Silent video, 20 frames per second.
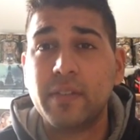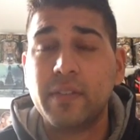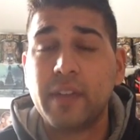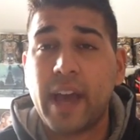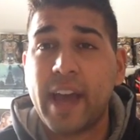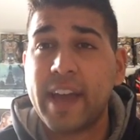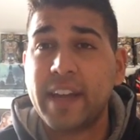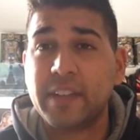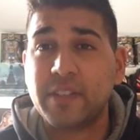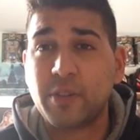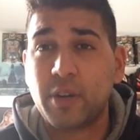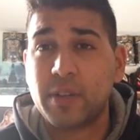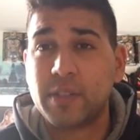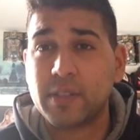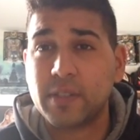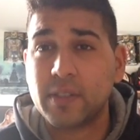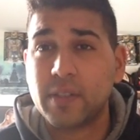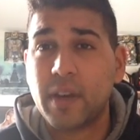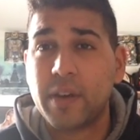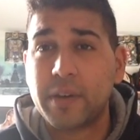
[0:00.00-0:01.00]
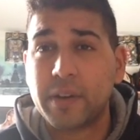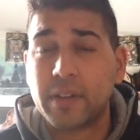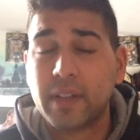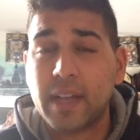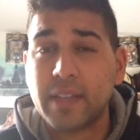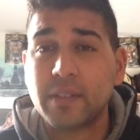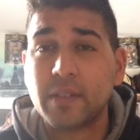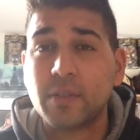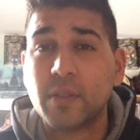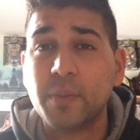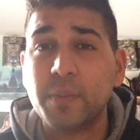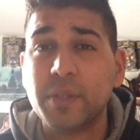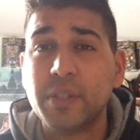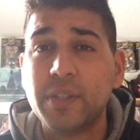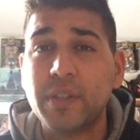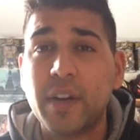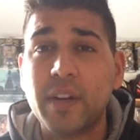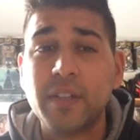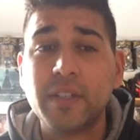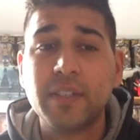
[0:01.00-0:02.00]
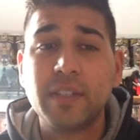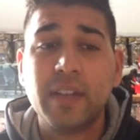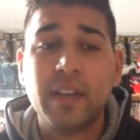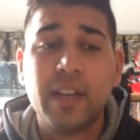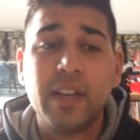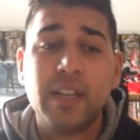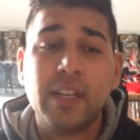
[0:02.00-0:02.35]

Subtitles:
I had a Sergeant Slaughter Classic Superstars.